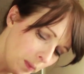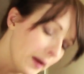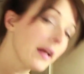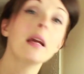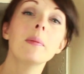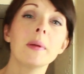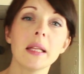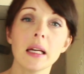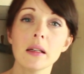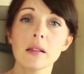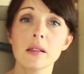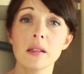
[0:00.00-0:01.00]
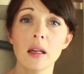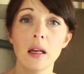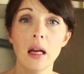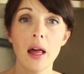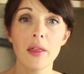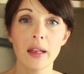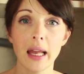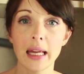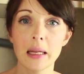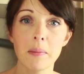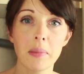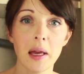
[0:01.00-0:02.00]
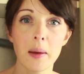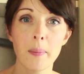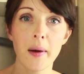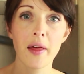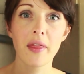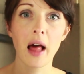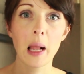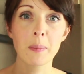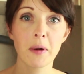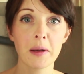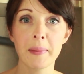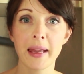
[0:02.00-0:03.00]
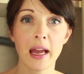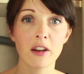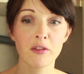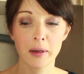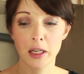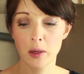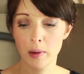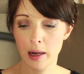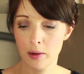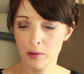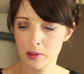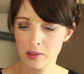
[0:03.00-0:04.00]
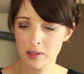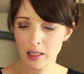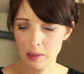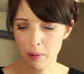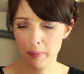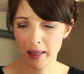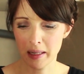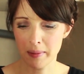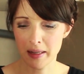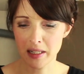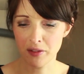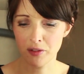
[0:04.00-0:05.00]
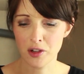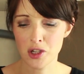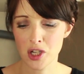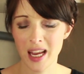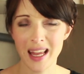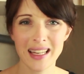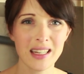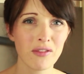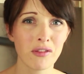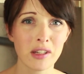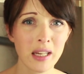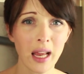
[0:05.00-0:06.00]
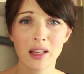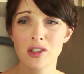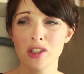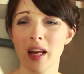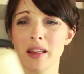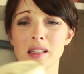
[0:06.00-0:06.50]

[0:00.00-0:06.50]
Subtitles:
point keeping this. The lining paper that I'll probably be getting for my new house is probably going to be a different shade, different texture.